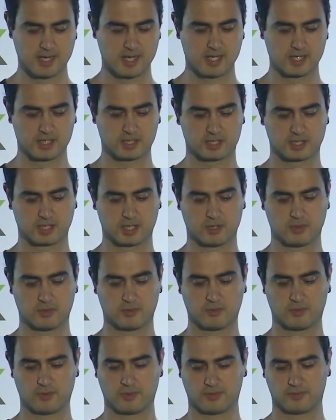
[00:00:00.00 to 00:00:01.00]
So
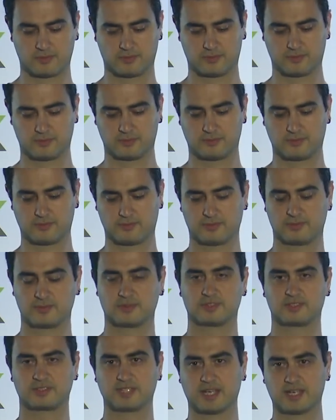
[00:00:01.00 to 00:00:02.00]

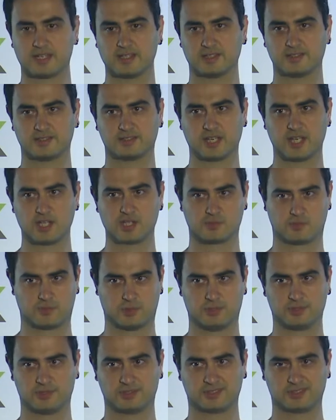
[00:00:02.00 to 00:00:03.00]
second stage,
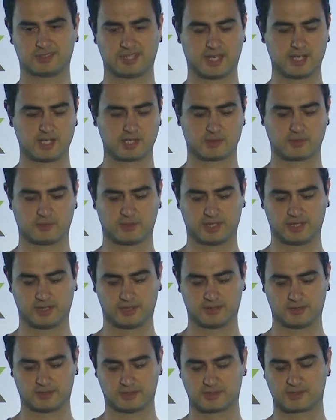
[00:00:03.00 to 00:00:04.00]
build stage, will
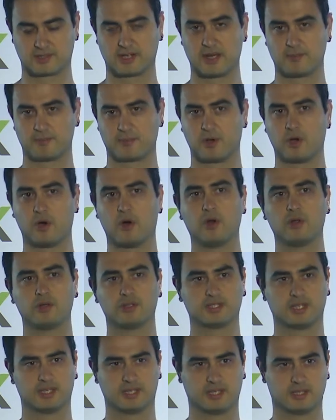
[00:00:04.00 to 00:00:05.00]
grab all
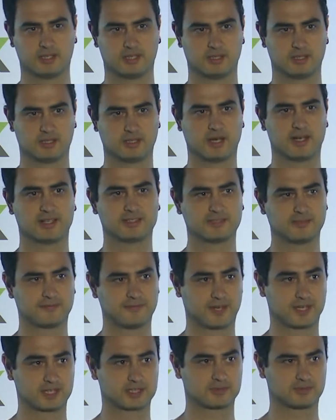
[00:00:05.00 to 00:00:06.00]
the
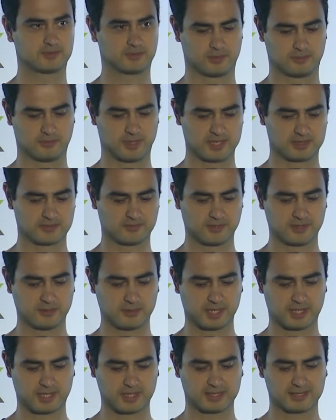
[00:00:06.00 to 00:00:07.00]
artifacts from S3
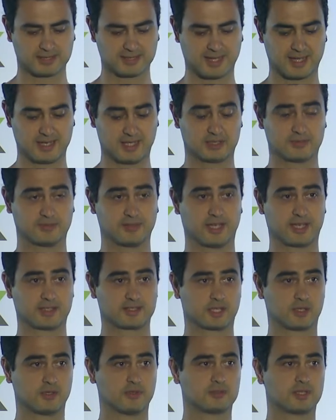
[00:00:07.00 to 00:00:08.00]
bucket, and it will
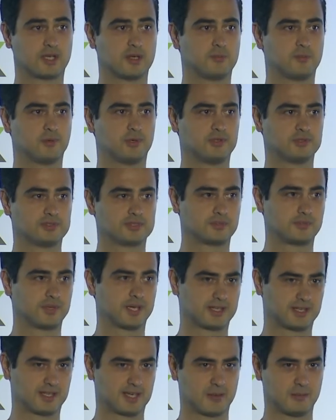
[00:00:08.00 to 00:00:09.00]
execute our build
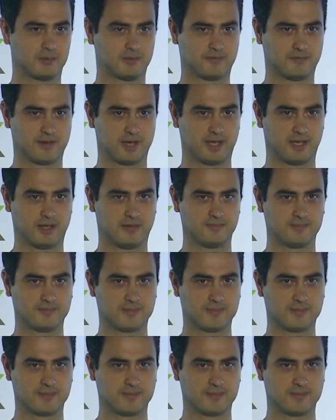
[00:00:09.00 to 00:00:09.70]
spec YAML file.